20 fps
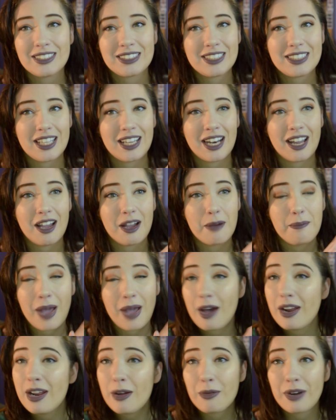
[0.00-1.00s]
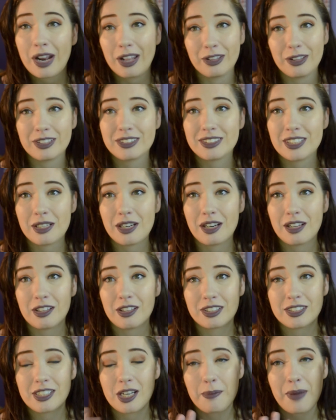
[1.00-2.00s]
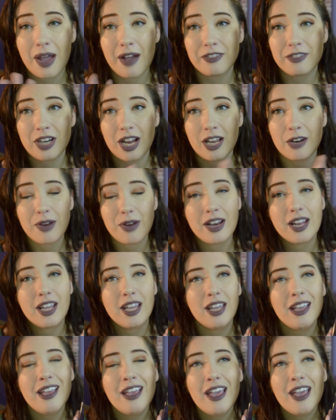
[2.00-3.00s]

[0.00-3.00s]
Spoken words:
about it when I looked it up after I had read it.